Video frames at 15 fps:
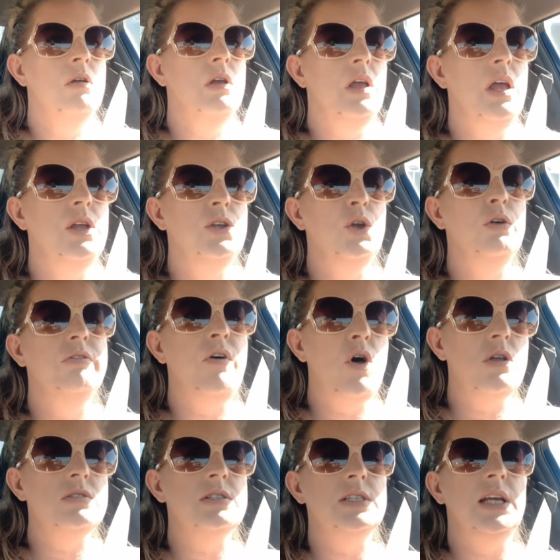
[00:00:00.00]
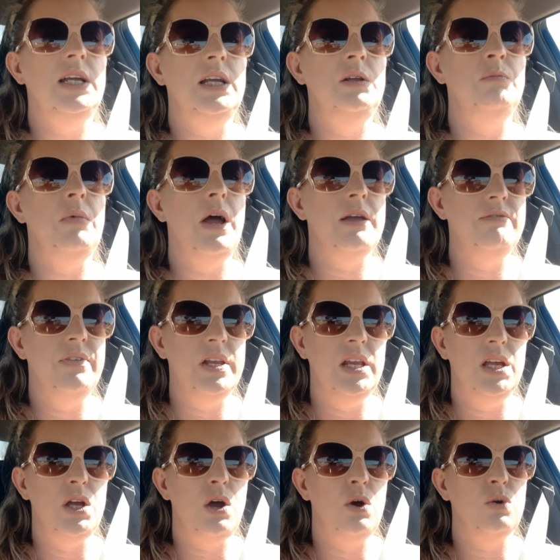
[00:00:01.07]
and you've all seen my
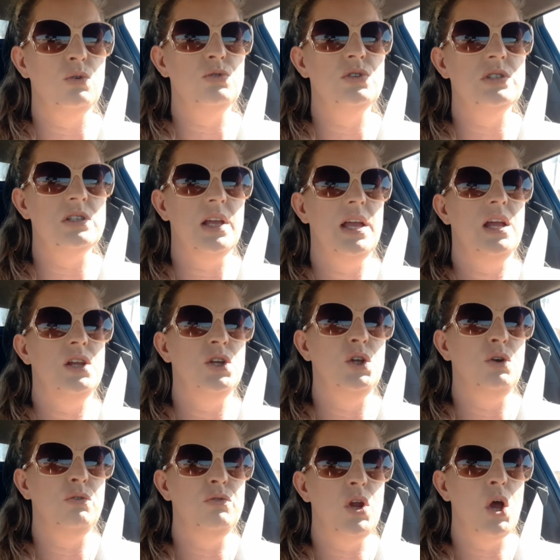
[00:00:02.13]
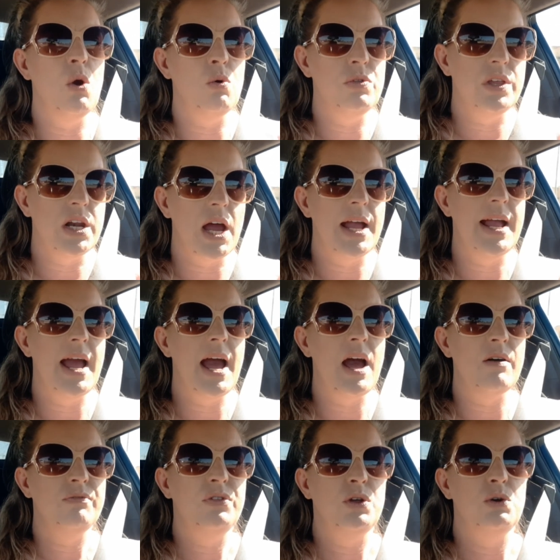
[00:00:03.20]
videos, and you know that I
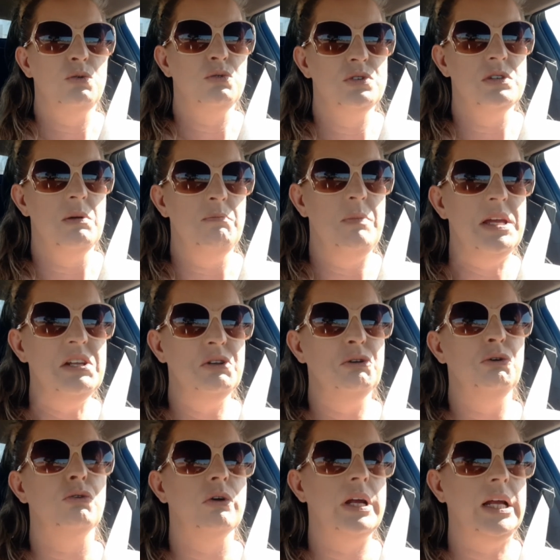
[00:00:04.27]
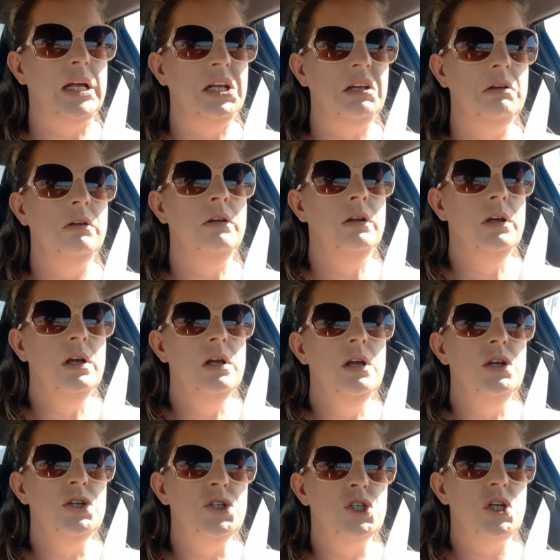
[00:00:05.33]
have those mint green
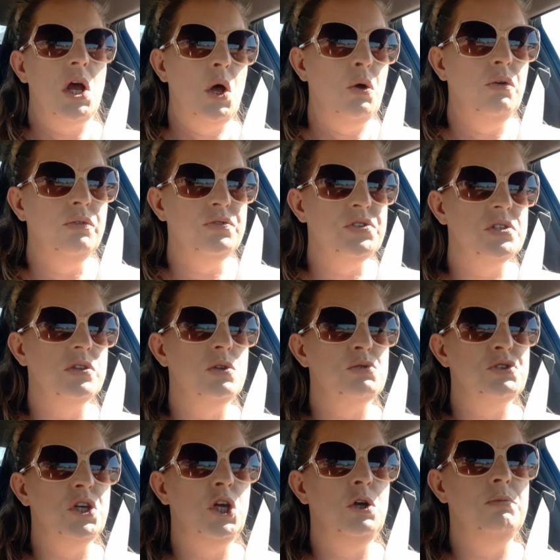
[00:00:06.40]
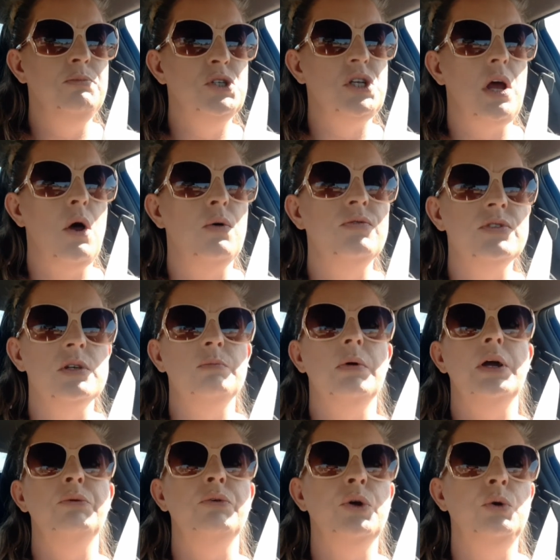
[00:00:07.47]
shelves, those cube shelves in
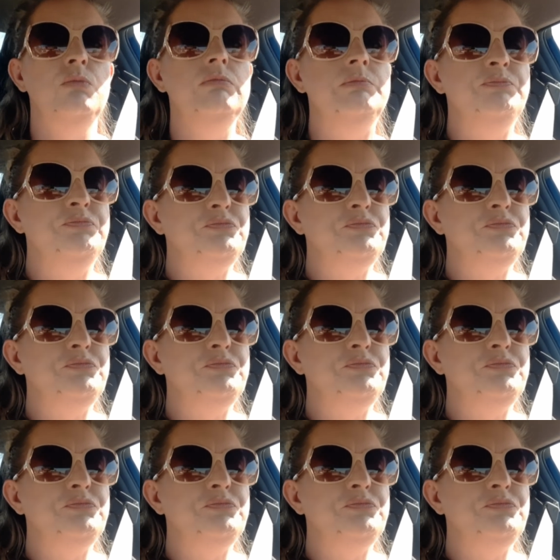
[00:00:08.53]
my room.